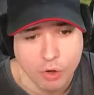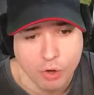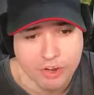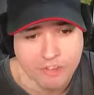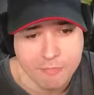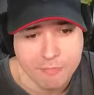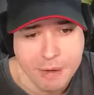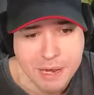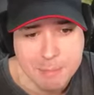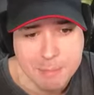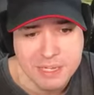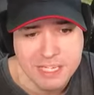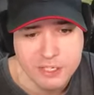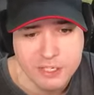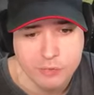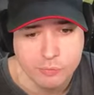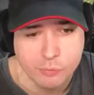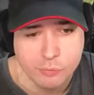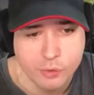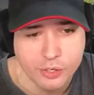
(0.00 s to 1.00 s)
one of my
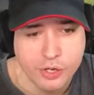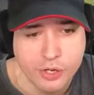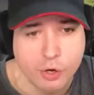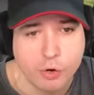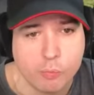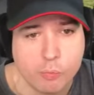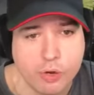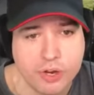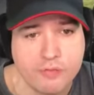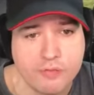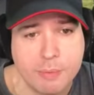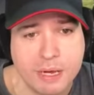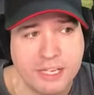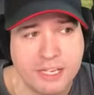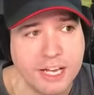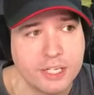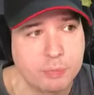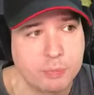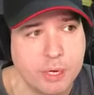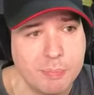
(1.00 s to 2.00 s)
medium, no, one of my
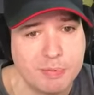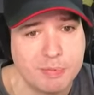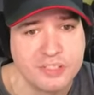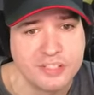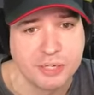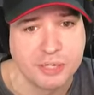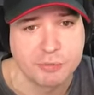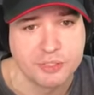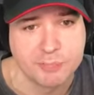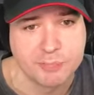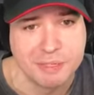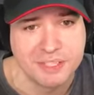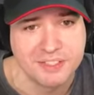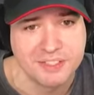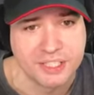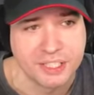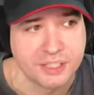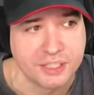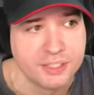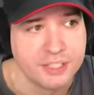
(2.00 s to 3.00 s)
light weapons I was
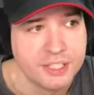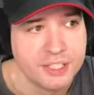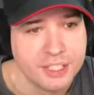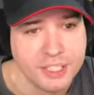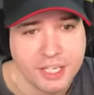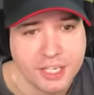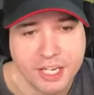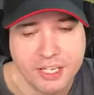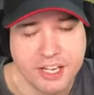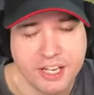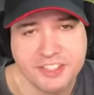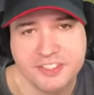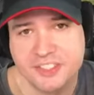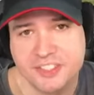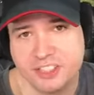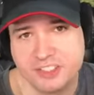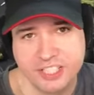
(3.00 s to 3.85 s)
missing. And I still